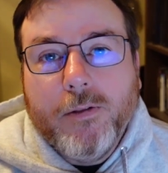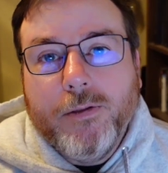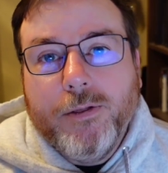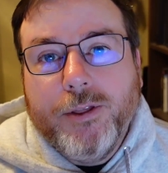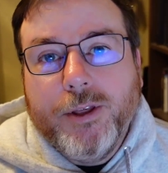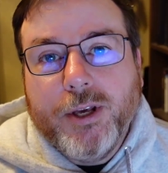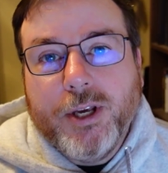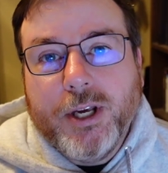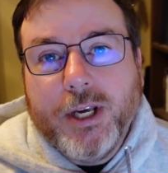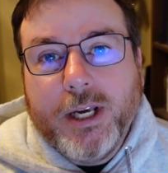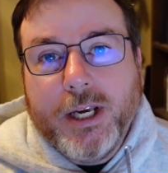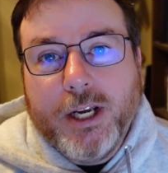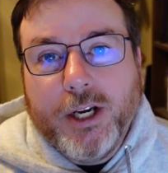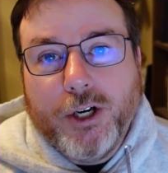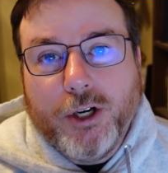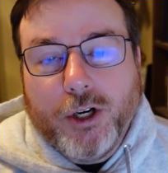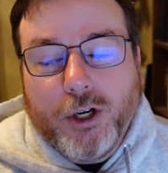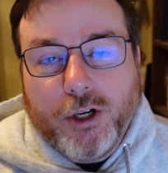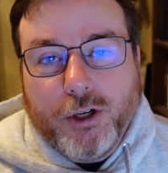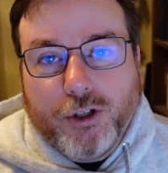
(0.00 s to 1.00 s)

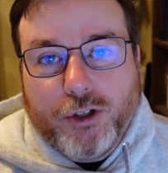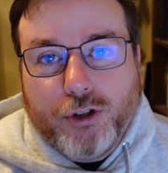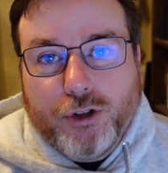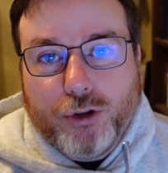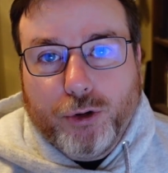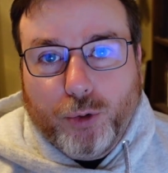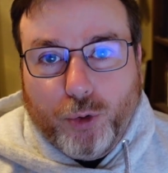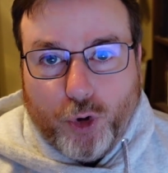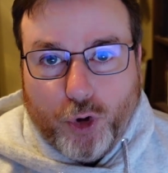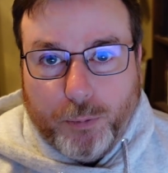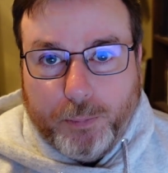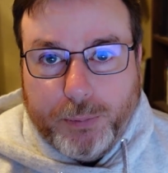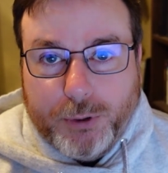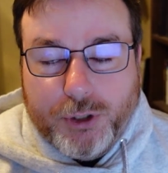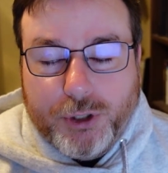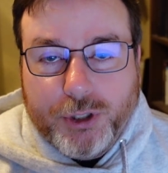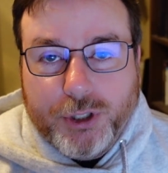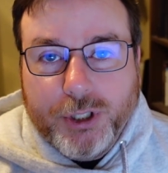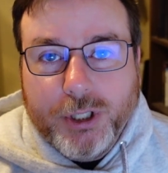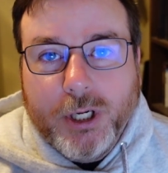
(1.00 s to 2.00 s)
the
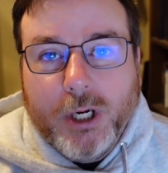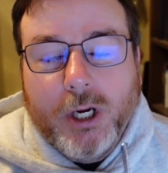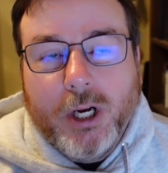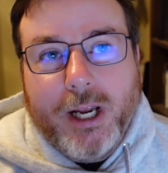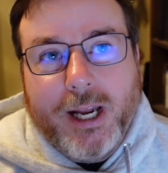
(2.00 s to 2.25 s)
troops